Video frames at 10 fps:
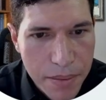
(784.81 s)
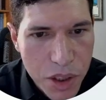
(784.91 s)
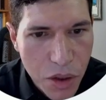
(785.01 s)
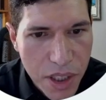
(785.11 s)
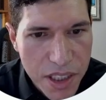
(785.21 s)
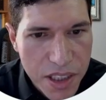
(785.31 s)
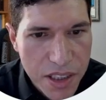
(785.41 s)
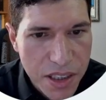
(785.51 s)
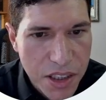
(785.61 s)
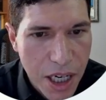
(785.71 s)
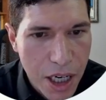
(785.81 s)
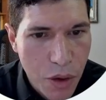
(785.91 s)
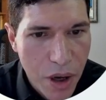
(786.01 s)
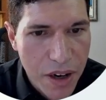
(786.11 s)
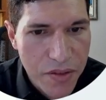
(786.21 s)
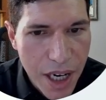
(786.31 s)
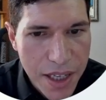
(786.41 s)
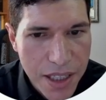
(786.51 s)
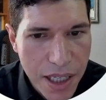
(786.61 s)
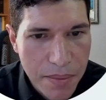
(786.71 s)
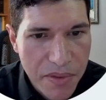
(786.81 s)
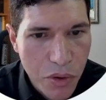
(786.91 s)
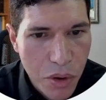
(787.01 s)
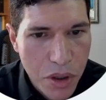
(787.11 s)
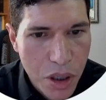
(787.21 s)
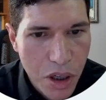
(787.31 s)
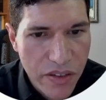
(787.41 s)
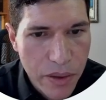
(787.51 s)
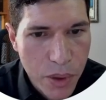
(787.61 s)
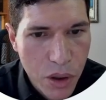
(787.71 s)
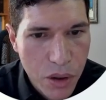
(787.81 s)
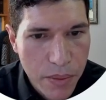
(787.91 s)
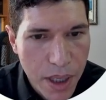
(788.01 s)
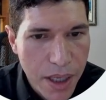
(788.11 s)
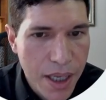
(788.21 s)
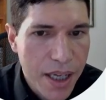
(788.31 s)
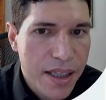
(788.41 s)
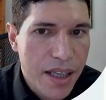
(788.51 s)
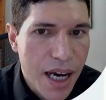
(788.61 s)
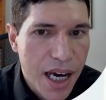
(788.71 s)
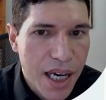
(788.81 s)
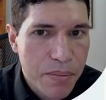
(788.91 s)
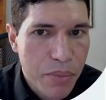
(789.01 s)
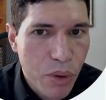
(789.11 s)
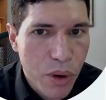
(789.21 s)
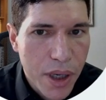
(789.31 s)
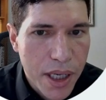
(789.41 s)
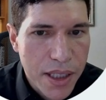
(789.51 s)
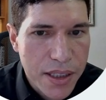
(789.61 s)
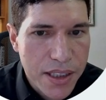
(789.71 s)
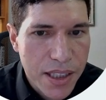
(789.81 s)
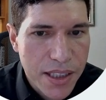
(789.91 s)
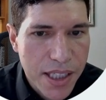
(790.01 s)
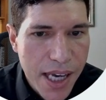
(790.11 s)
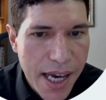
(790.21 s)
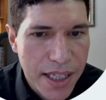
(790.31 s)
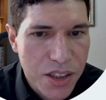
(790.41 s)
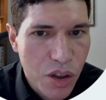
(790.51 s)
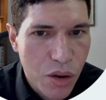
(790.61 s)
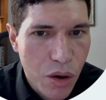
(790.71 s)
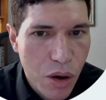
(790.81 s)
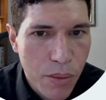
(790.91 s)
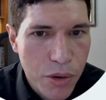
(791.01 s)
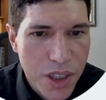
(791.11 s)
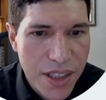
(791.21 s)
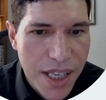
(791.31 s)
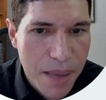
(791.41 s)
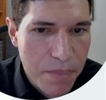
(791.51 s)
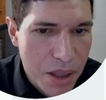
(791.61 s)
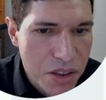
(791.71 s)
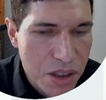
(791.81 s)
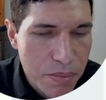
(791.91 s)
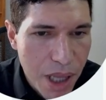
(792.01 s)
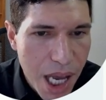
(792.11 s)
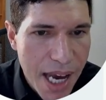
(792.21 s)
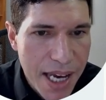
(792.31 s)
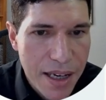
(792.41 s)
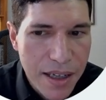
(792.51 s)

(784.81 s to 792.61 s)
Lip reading: So this is January of 19 before the COVID boom, 9.68, so almost a 10-month supply.